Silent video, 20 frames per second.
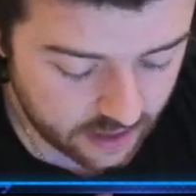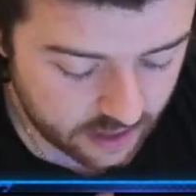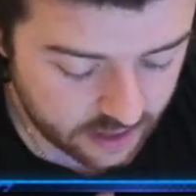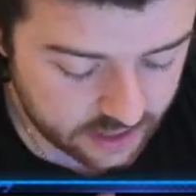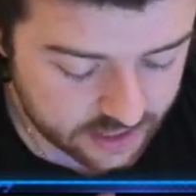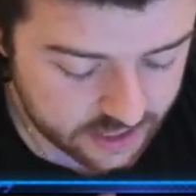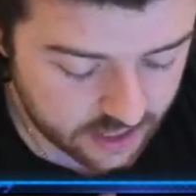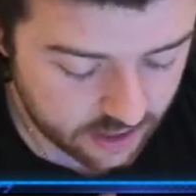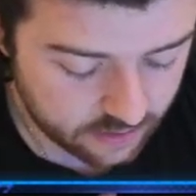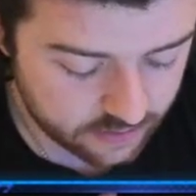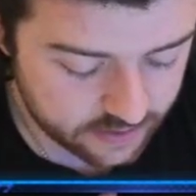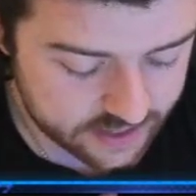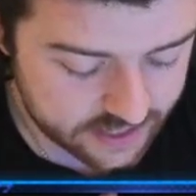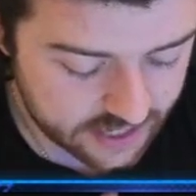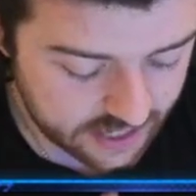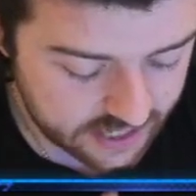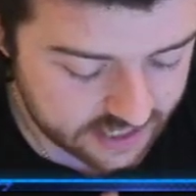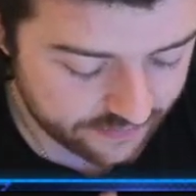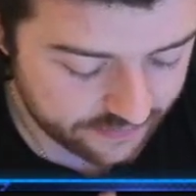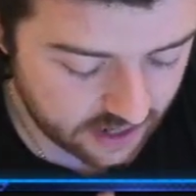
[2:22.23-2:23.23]
So
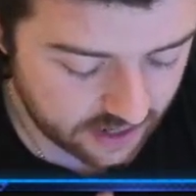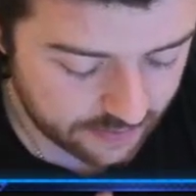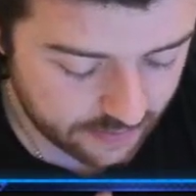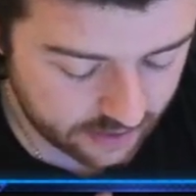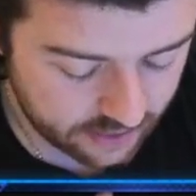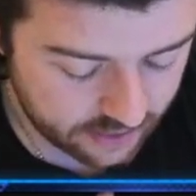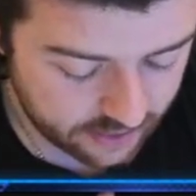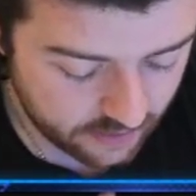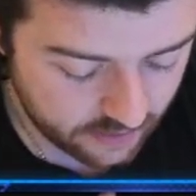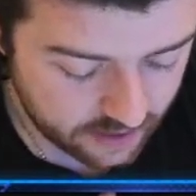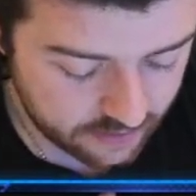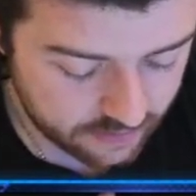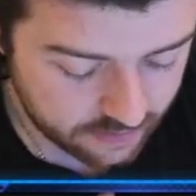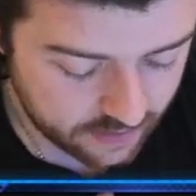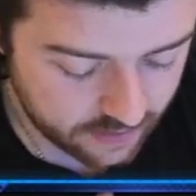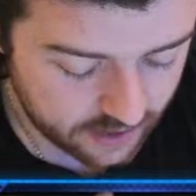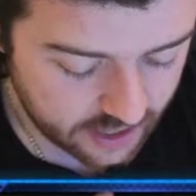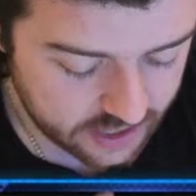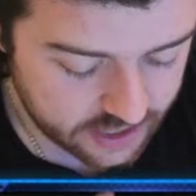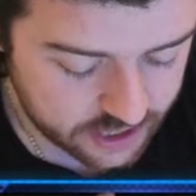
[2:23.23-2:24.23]
6 divided by 3
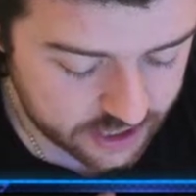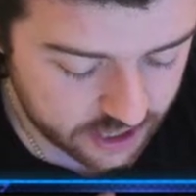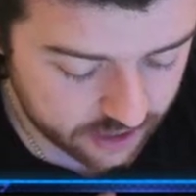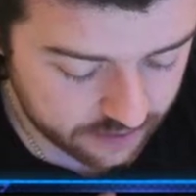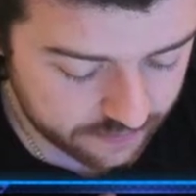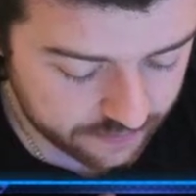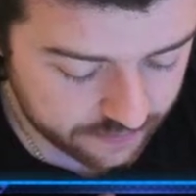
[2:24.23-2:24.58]
is 2.